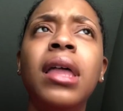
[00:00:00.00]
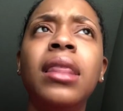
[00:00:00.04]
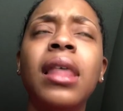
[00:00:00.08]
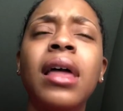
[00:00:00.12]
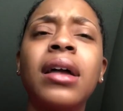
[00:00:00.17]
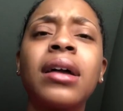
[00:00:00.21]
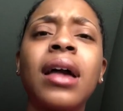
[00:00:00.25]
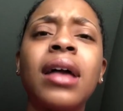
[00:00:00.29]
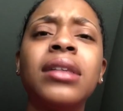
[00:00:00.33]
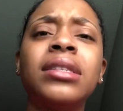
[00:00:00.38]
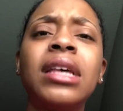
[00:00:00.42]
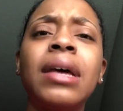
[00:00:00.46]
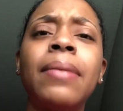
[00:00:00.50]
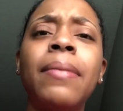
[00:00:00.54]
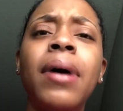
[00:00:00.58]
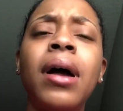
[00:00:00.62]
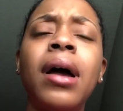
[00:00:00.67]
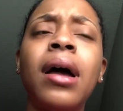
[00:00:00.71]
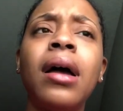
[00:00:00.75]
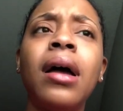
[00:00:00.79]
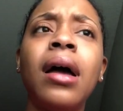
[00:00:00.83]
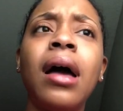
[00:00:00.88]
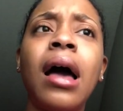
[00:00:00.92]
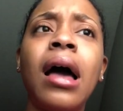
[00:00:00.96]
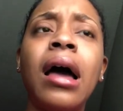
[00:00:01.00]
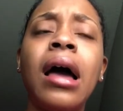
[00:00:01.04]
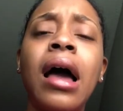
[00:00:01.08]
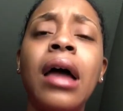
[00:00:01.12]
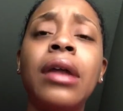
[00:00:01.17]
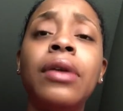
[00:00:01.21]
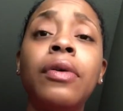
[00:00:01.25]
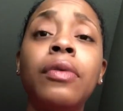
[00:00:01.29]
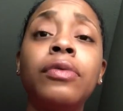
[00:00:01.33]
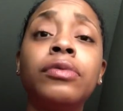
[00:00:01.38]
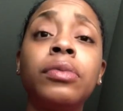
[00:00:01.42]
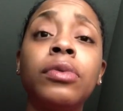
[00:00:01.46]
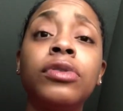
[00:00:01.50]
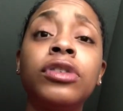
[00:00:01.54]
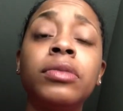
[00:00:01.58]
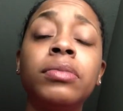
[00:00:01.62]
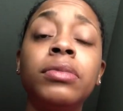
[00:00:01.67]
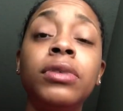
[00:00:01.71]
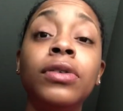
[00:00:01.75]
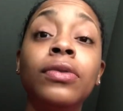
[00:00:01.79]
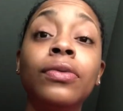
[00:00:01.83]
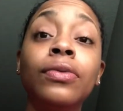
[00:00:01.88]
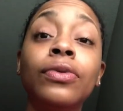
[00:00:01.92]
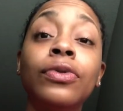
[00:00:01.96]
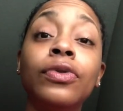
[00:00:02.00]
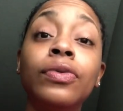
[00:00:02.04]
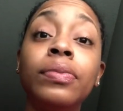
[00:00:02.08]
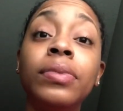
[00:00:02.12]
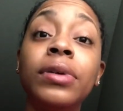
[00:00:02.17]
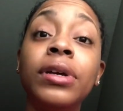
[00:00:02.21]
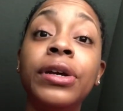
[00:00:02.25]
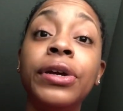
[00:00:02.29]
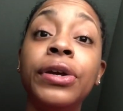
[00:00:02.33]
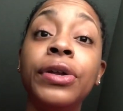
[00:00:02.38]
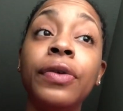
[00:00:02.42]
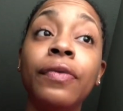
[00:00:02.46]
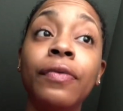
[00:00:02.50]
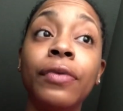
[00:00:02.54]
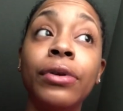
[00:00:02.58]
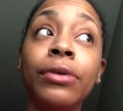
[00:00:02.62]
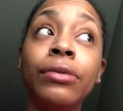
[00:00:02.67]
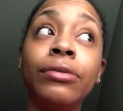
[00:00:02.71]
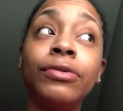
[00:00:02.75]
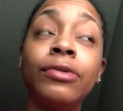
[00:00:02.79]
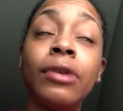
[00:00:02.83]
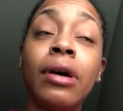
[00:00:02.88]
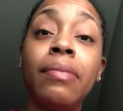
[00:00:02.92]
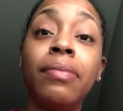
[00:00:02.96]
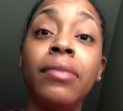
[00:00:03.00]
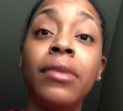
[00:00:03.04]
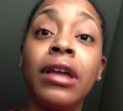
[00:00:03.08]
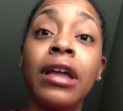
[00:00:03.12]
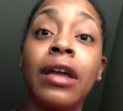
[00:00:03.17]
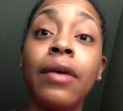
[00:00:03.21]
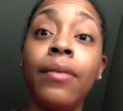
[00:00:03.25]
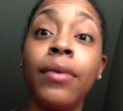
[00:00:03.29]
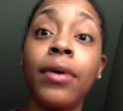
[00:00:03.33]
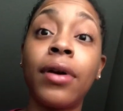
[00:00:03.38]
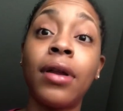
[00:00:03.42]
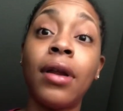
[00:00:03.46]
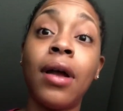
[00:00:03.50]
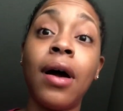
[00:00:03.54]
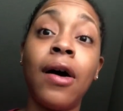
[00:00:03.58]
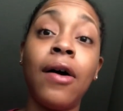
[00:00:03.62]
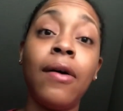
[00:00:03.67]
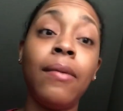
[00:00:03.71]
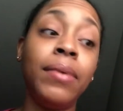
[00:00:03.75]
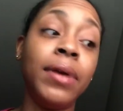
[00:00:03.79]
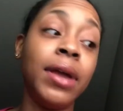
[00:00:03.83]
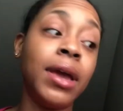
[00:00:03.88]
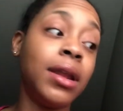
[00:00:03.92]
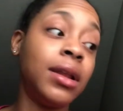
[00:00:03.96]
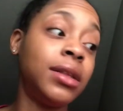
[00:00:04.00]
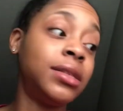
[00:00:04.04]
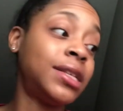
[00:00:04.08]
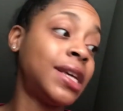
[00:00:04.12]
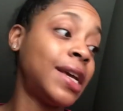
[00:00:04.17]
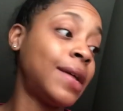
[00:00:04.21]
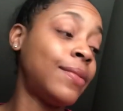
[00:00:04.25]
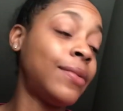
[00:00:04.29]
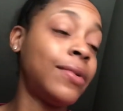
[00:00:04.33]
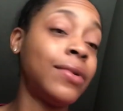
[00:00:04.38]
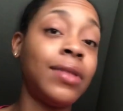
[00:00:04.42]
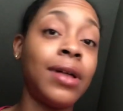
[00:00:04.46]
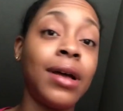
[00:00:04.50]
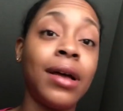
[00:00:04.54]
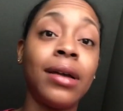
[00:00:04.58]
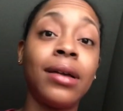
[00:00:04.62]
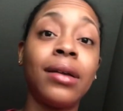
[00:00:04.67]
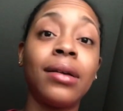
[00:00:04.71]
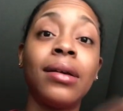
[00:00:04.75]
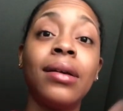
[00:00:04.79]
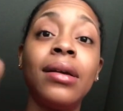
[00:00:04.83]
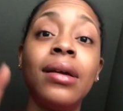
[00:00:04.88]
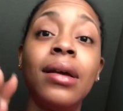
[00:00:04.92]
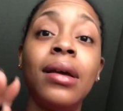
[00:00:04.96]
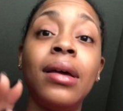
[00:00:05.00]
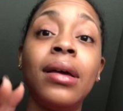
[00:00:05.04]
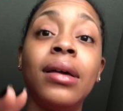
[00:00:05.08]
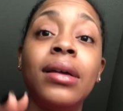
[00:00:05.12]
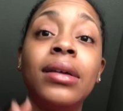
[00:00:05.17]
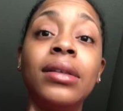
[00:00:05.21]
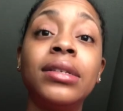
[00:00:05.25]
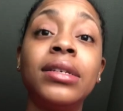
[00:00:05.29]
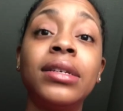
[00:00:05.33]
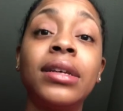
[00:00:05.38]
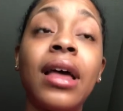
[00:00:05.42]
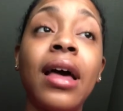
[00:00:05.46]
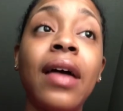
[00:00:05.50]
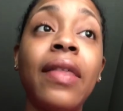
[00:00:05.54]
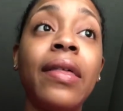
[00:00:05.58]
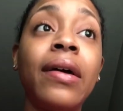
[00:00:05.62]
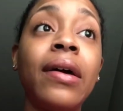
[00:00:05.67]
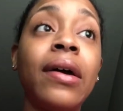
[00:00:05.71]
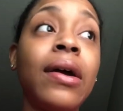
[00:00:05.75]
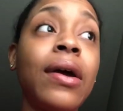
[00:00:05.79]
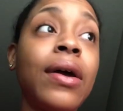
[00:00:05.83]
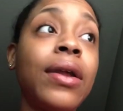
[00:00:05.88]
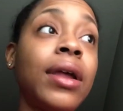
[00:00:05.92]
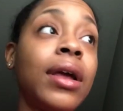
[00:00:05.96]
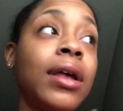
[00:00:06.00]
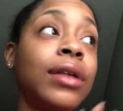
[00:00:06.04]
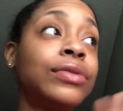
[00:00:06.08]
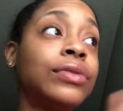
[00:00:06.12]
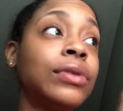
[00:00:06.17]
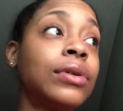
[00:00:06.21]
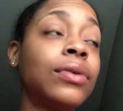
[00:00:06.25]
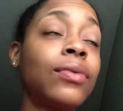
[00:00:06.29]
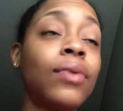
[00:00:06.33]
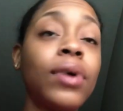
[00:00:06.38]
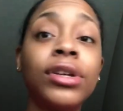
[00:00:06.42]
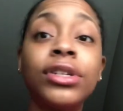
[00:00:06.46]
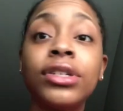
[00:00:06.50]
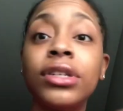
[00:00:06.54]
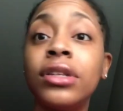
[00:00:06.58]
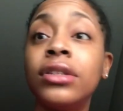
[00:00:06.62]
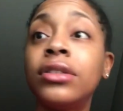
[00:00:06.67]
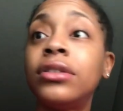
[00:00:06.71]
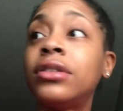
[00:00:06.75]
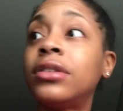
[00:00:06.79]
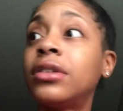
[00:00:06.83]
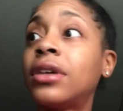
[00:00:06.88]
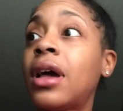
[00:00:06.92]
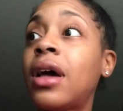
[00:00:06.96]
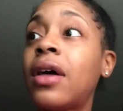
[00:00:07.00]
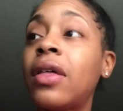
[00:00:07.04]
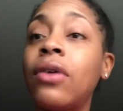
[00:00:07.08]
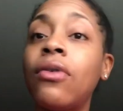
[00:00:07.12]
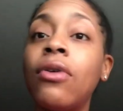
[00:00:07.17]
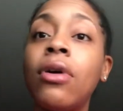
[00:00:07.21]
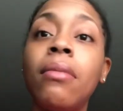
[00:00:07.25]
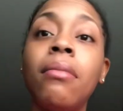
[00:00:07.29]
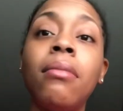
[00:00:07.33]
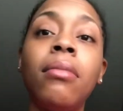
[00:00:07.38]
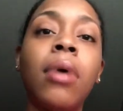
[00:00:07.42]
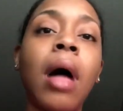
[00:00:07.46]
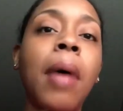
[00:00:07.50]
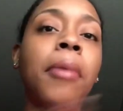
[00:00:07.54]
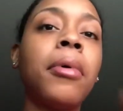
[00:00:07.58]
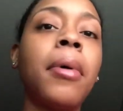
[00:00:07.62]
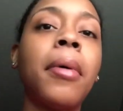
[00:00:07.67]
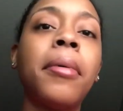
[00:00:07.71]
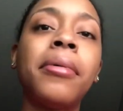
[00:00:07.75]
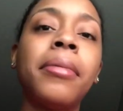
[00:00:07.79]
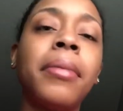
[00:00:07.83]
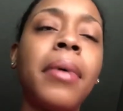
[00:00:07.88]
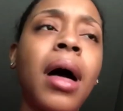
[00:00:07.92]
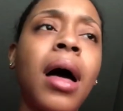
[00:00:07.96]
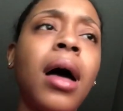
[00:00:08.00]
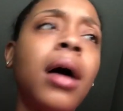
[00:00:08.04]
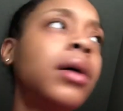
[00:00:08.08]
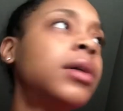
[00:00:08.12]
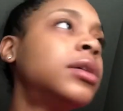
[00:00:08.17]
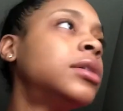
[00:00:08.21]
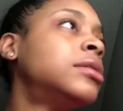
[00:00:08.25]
like I said, I know it was supposed to be a group interview. So I'm thinking we're going to all be at a table like together and answer questions together and blah, blah, blah, blah.